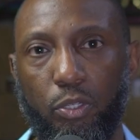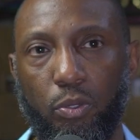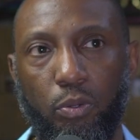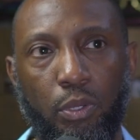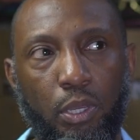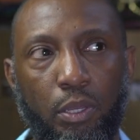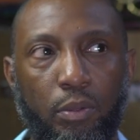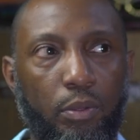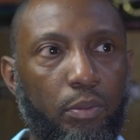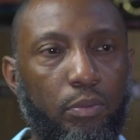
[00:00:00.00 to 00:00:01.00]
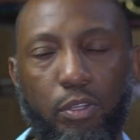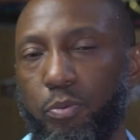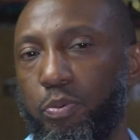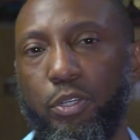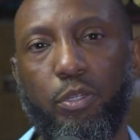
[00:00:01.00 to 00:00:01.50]
So this
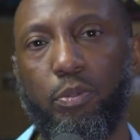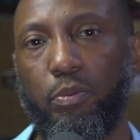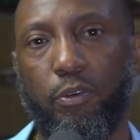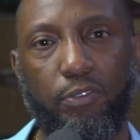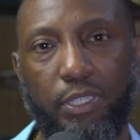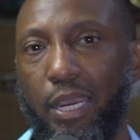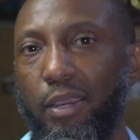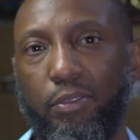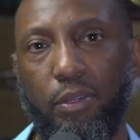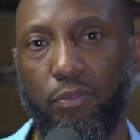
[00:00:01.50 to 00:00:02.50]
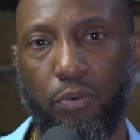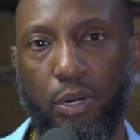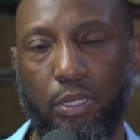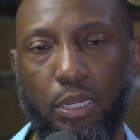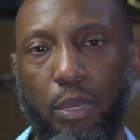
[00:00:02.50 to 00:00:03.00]
principle of tithing, for
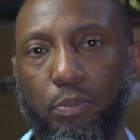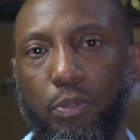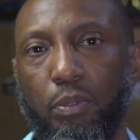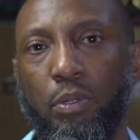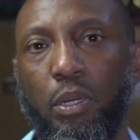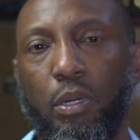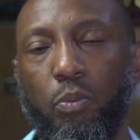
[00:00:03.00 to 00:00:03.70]
example,